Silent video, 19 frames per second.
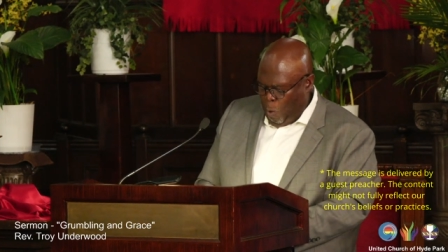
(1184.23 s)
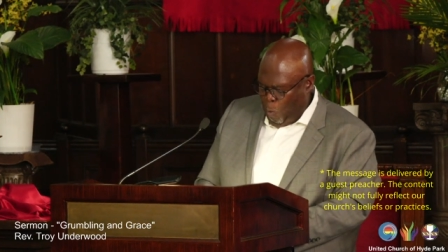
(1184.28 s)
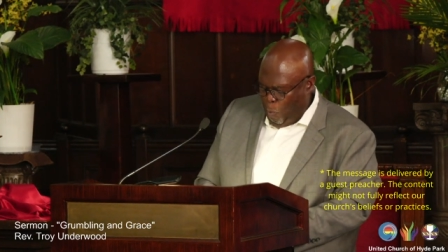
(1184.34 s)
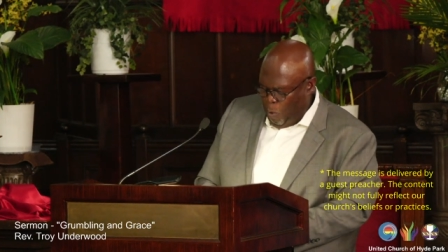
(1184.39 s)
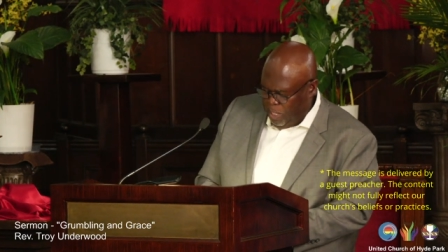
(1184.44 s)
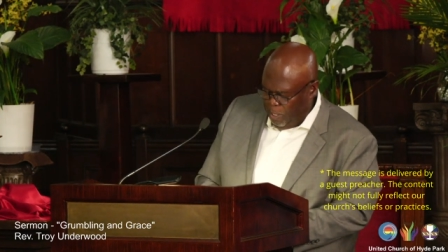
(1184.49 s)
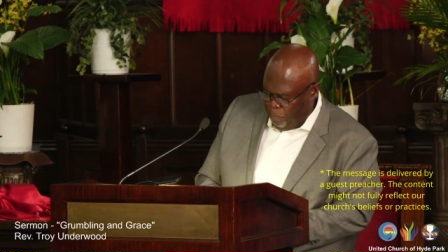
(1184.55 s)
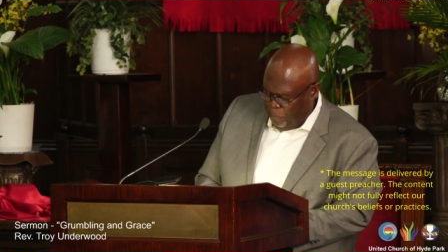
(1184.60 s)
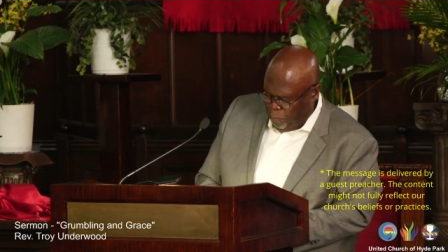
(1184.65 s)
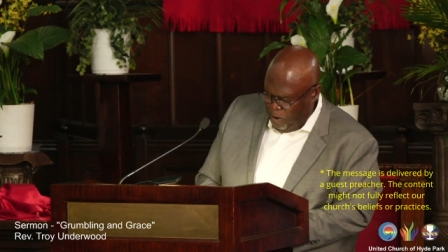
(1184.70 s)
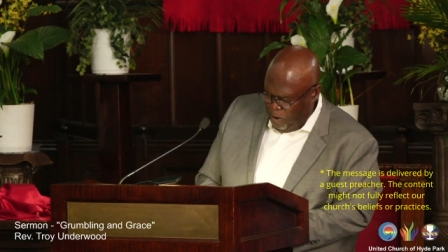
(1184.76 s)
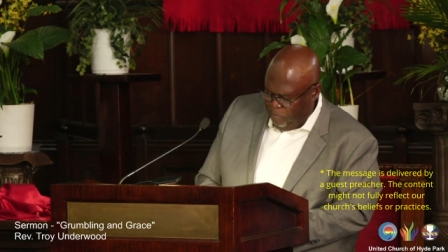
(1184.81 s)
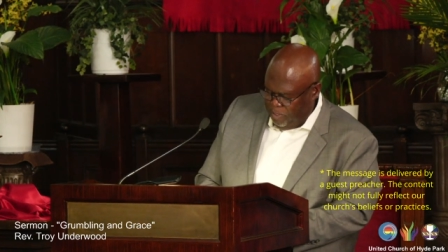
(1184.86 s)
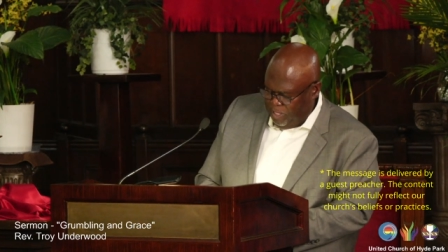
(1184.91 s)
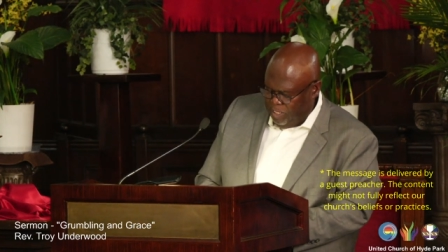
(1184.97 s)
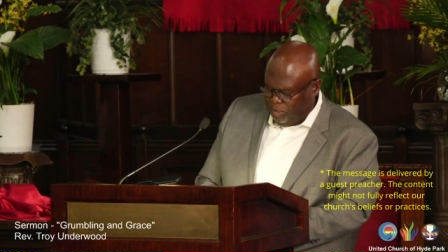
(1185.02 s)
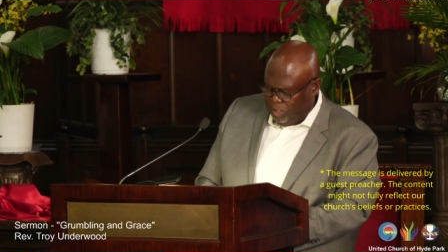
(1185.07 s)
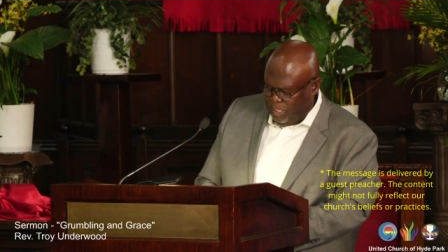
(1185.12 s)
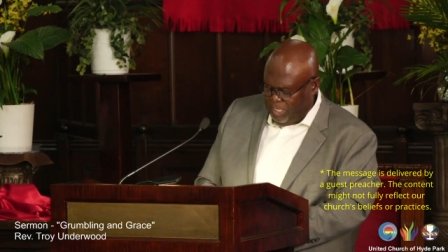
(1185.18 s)
What a
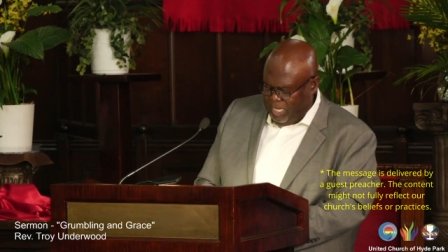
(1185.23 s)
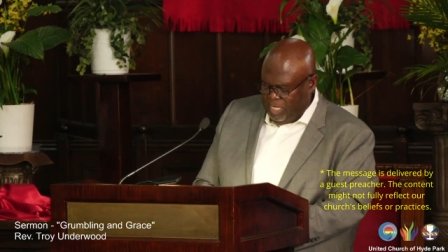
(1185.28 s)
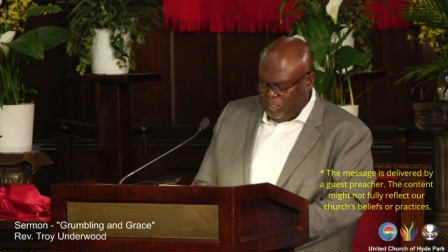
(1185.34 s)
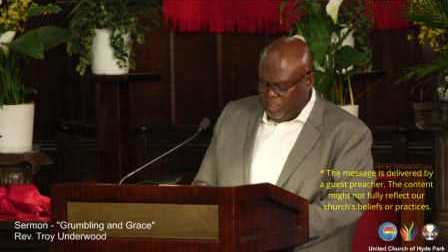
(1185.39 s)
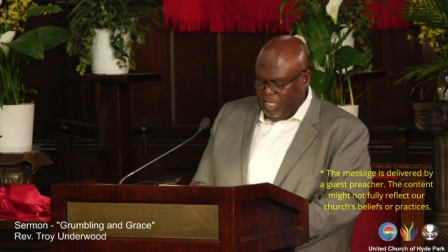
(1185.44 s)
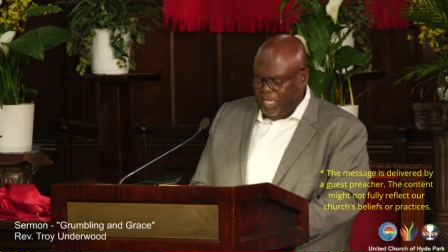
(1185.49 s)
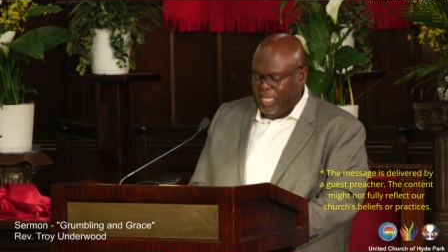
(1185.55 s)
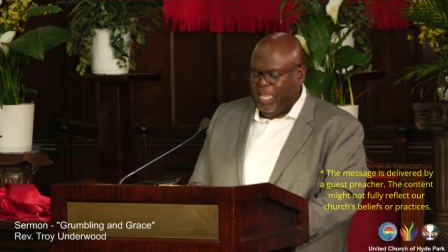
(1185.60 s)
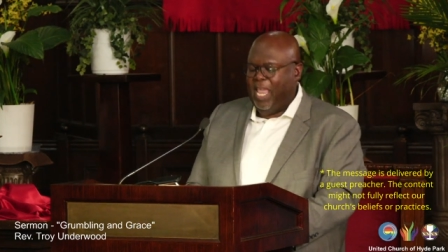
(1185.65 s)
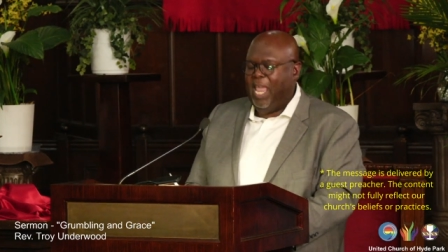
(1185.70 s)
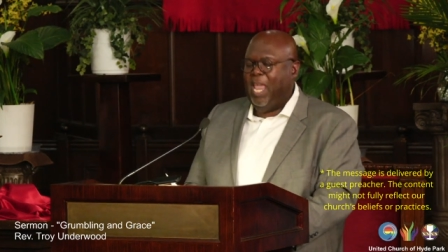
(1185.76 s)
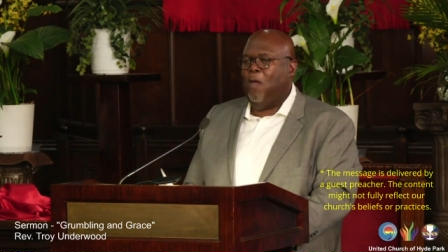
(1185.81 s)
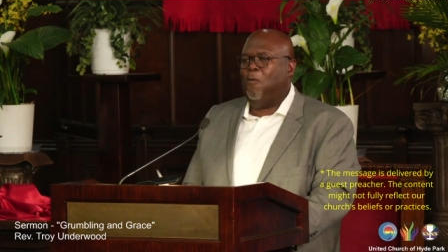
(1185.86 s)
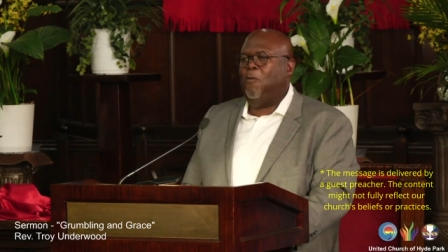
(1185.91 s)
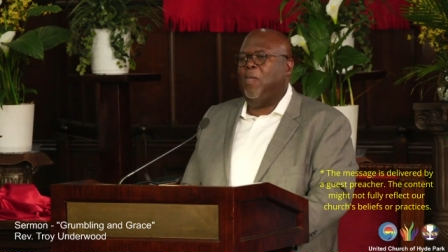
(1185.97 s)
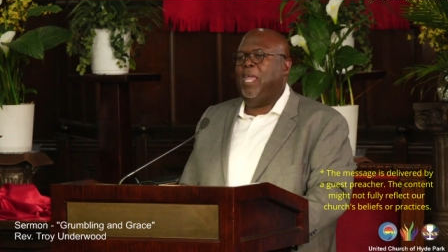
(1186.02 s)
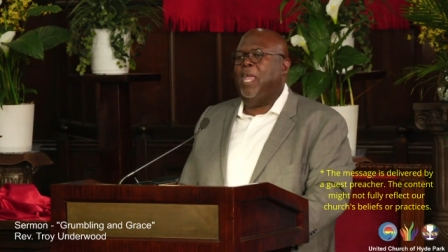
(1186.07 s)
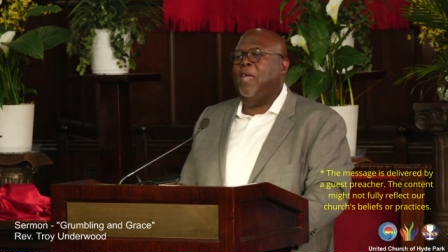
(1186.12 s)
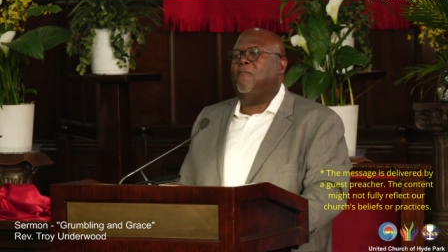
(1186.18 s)
privilege it is to
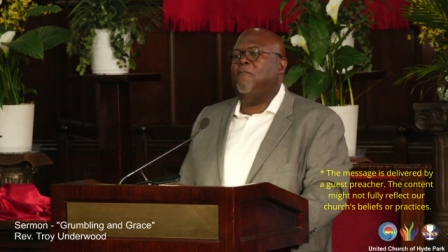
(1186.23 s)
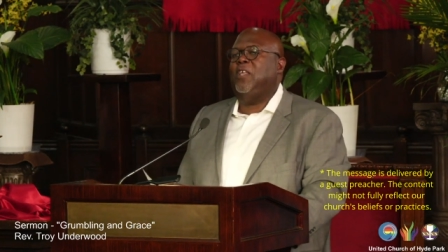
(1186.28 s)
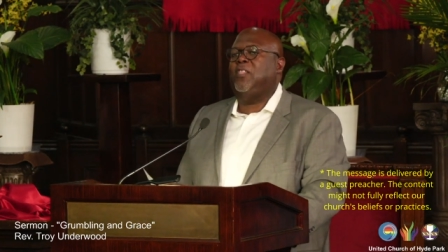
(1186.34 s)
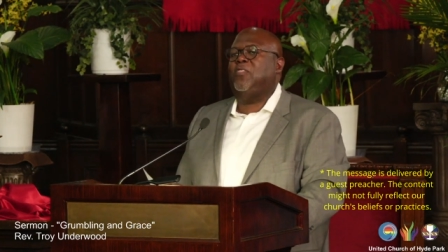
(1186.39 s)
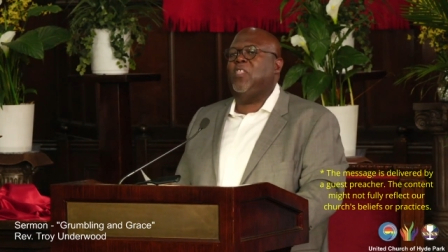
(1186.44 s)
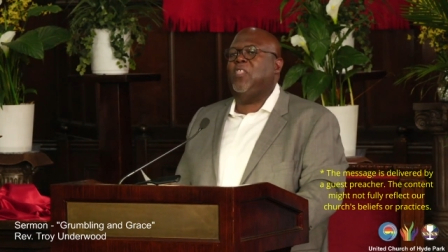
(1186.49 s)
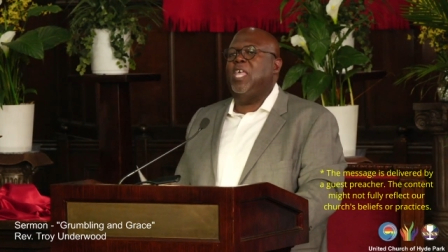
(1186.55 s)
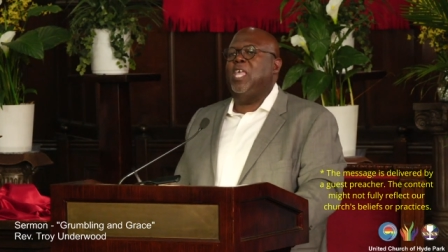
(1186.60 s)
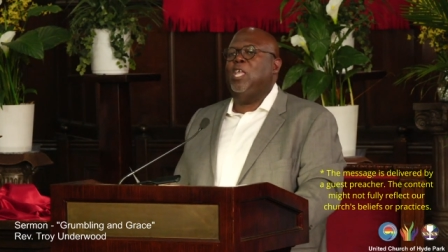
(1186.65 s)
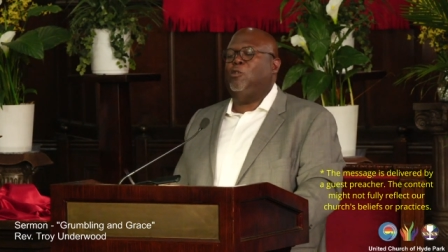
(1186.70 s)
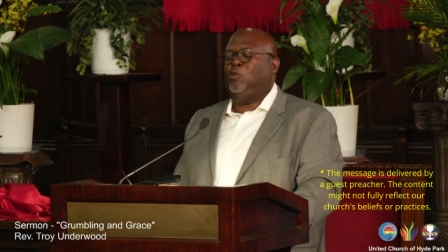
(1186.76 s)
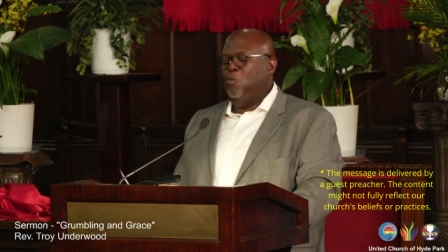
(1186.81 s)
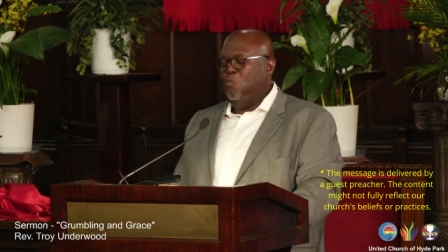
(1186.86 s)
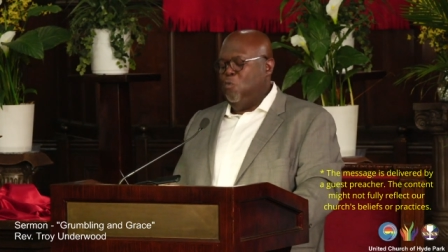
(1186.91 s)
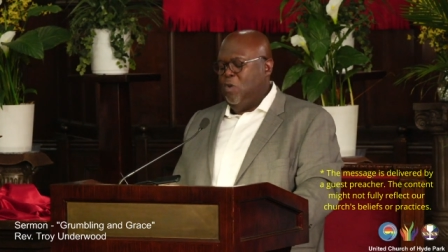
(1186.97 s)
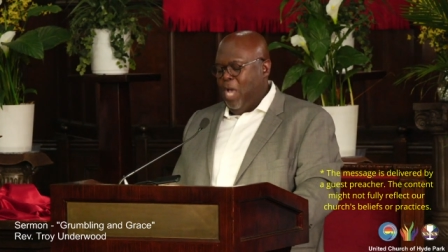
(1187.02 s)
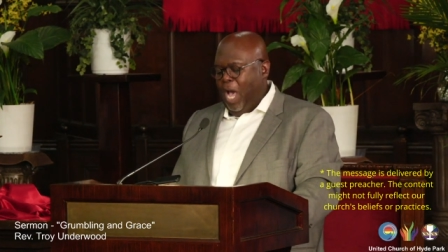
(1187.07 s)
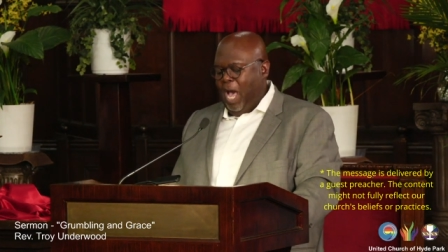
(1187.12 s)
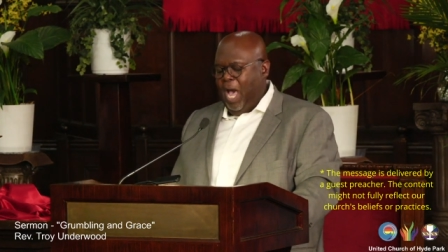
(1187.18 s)
carry everything to
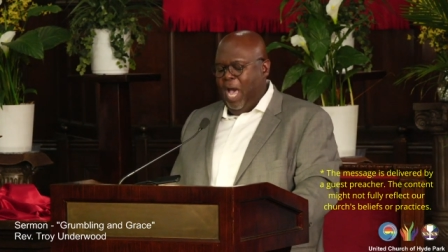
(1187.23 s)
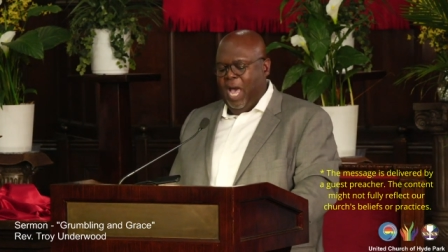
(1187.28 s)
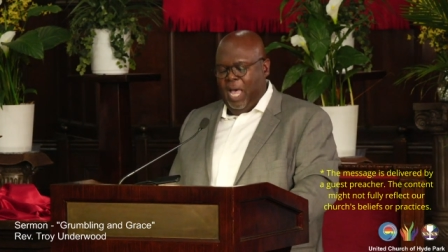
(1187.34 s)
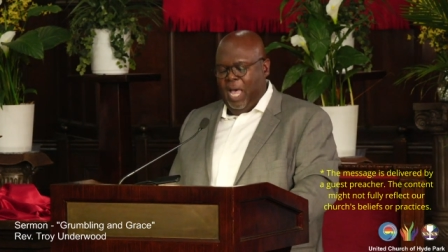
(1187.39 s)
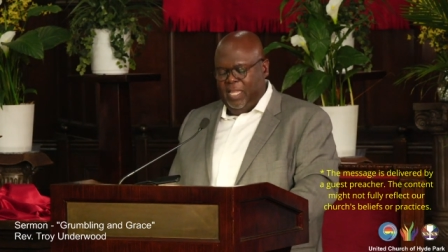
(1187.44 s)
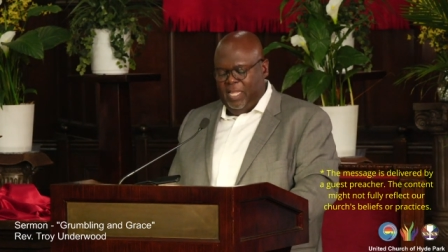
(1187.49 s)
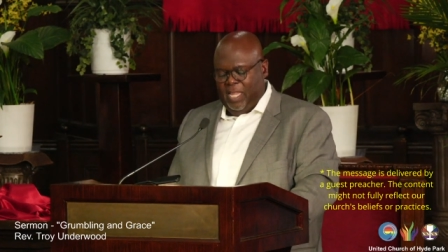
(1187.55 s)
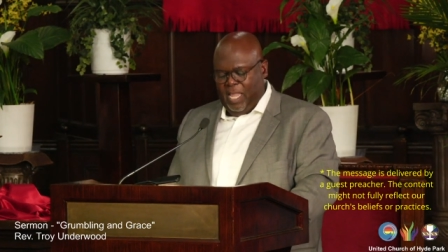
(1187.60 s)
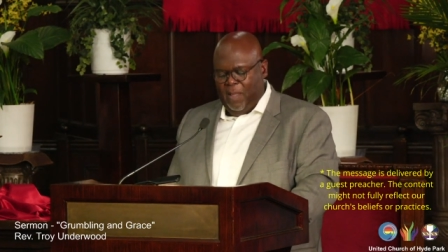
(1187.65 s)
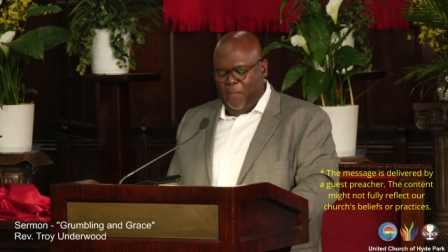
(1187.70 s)
God